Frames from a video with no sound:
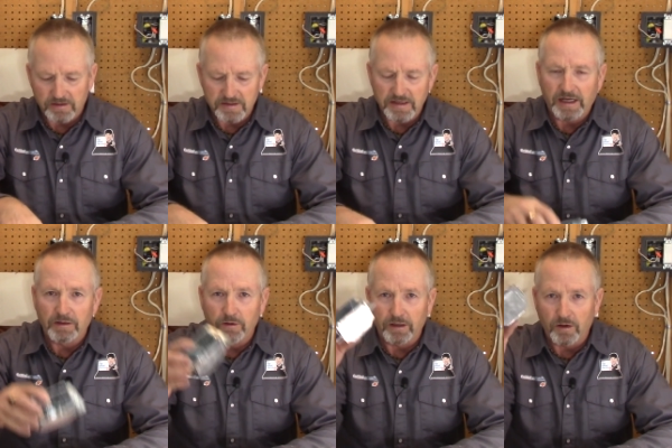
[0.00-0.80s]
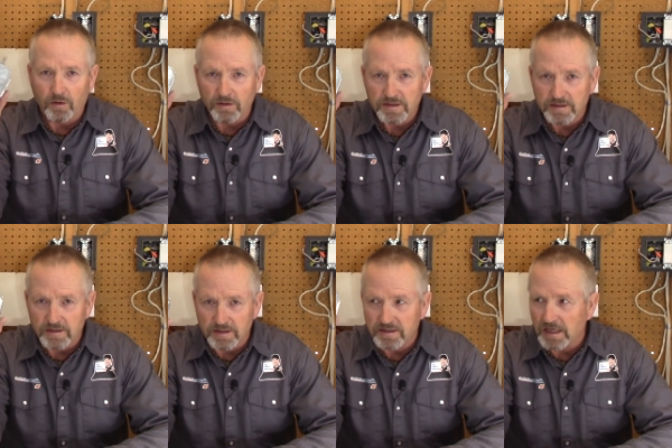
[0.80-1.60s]
The second one, of course,
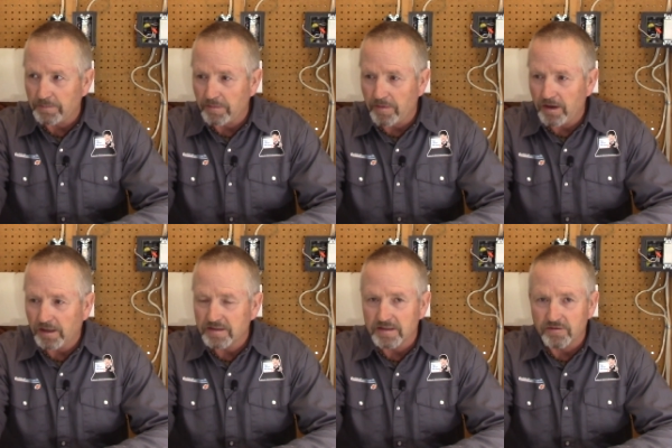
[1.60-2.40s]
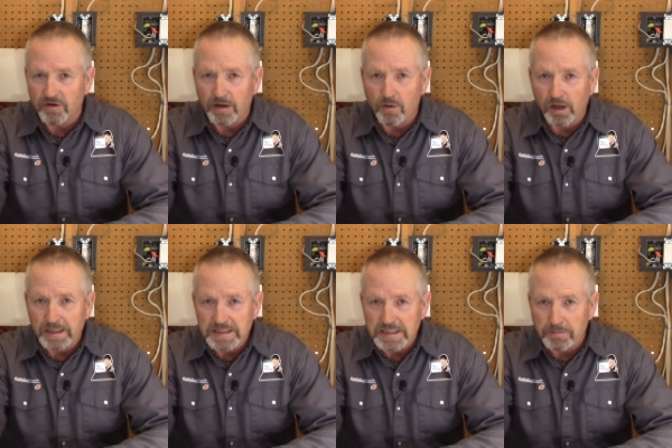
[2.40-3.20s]
this type of box, a drywall
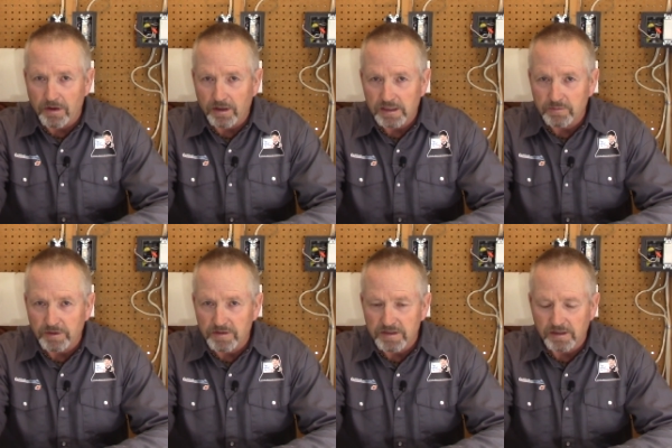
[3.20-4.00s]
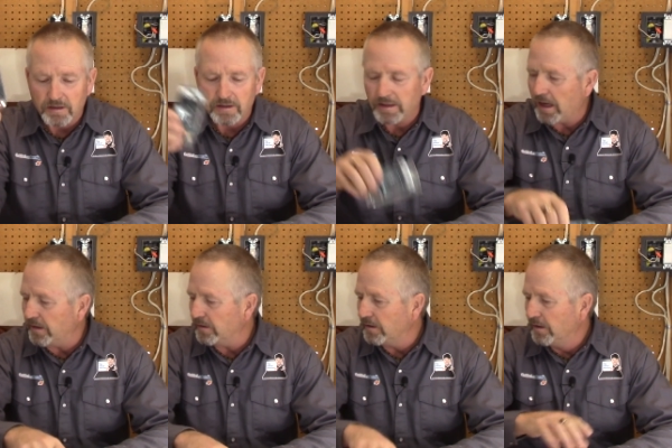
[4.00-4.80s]
easy box, we used to call that.